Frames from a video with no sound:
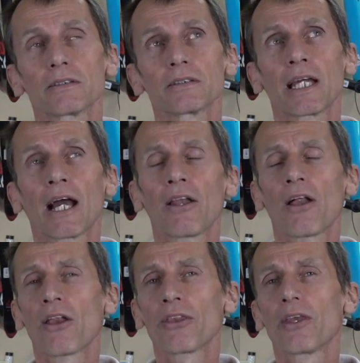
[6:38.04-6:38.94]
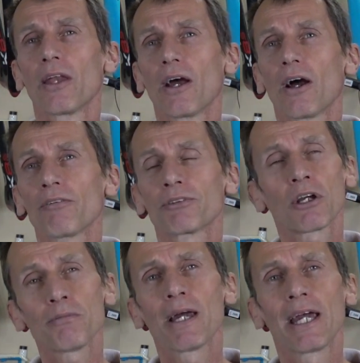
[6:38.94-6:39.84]
yeah, off the
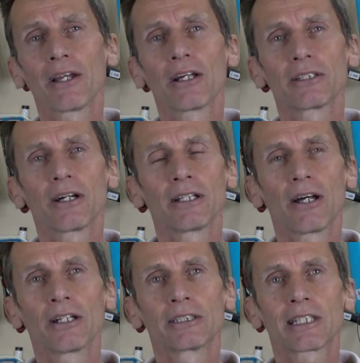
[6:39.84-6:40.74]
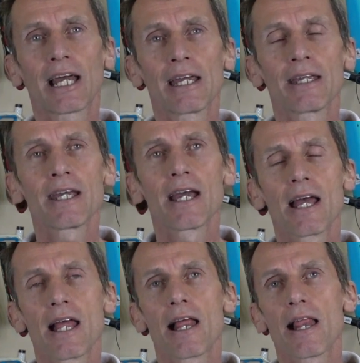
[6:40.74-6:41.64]
top of my head, I'd say
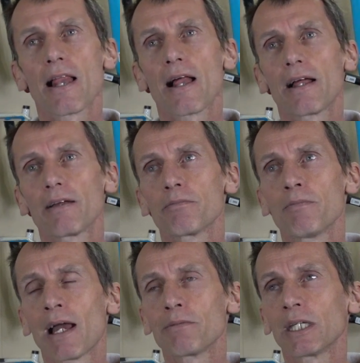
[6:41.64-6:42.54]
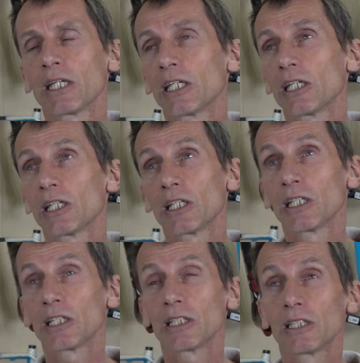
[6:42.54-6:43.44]

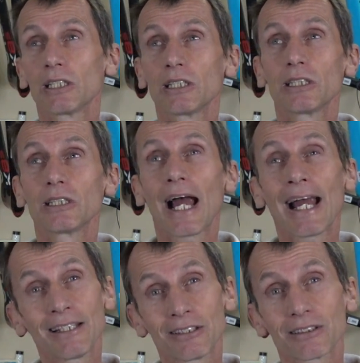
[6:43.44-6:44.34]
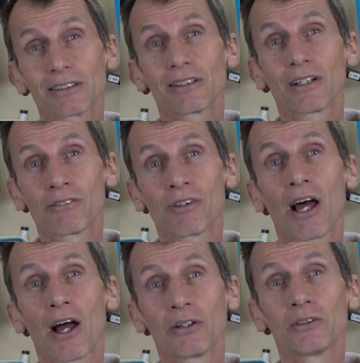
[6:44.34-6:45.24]
maybe 8 of
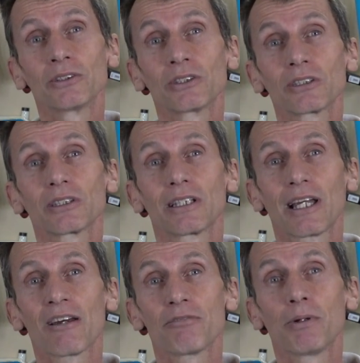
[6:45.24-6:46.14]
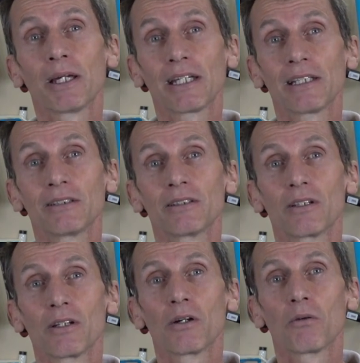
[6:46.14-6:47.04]
those have been
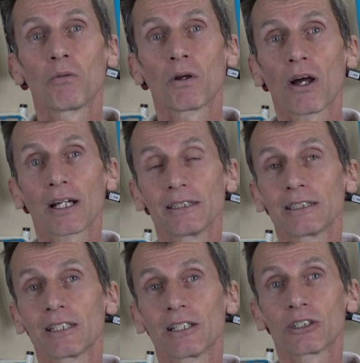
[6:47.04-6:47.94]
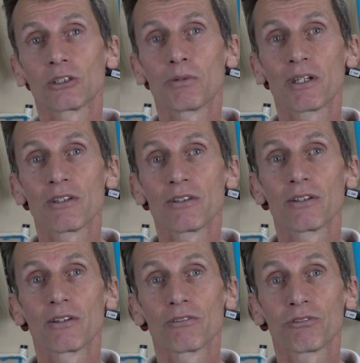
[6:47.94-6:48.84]
what I consider to be
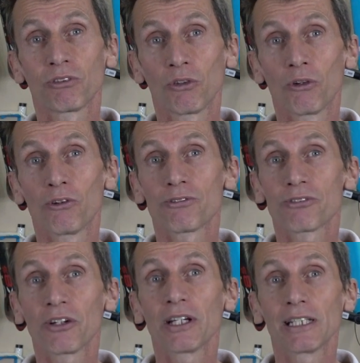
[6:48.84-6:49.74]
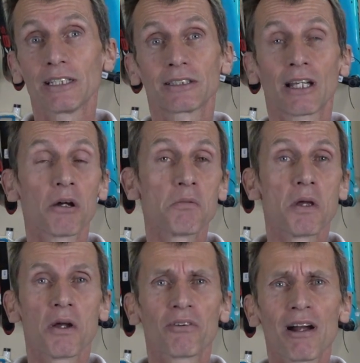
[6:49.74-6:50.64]
flaw-free. So
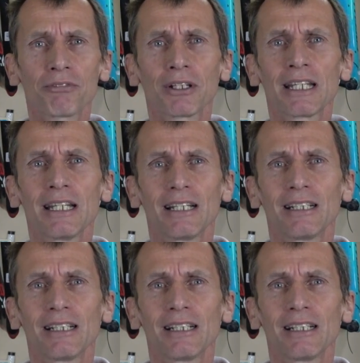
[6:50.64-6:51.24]
roughly